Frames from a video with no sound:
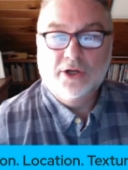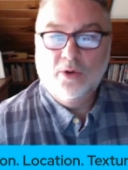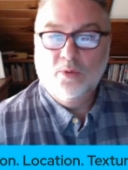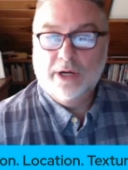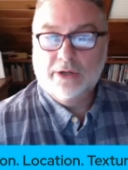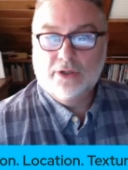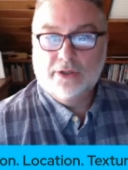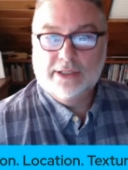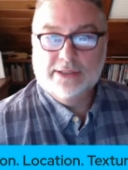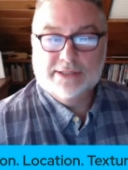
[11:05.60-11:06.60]
where to
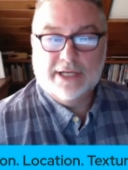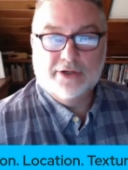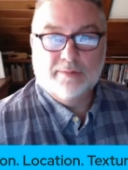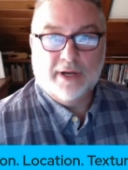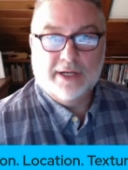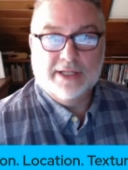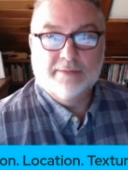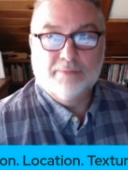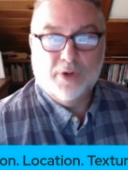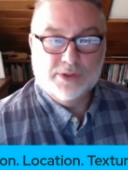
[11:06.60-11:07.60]
look inside your body, the
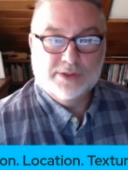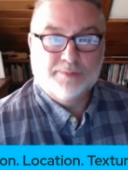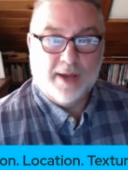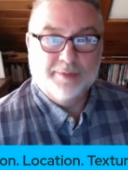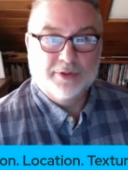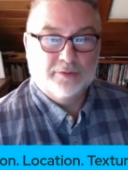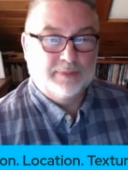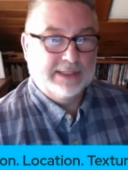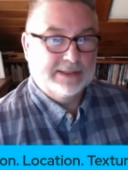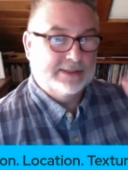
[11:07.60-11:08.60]
most popular
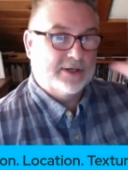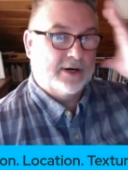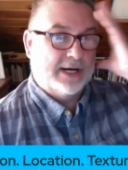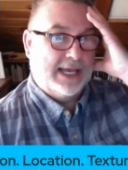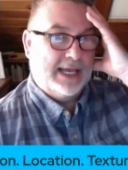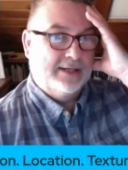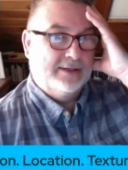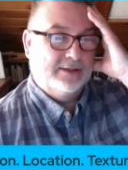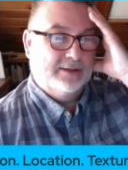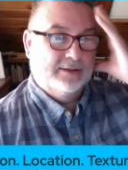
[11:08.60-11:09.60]
places are head,
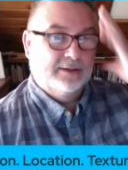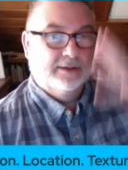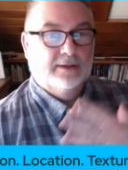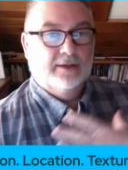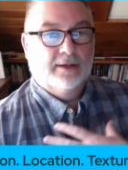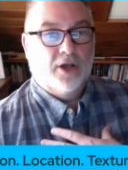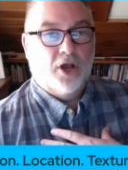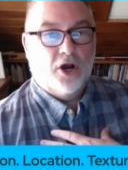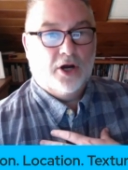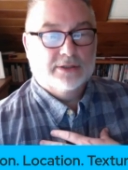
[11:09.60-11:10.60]

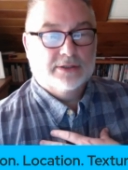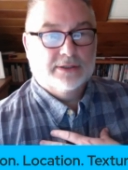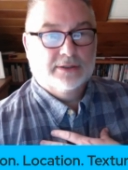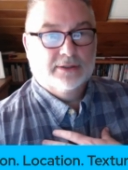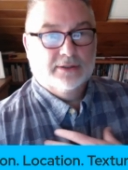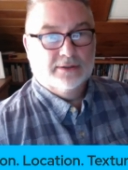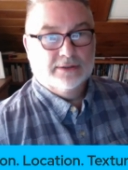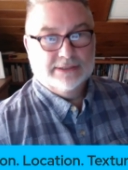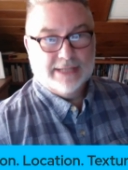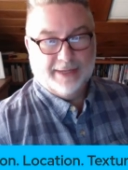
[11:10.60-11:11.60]
heart,
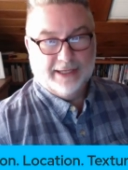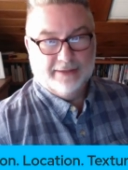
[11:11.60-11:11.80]
tummy.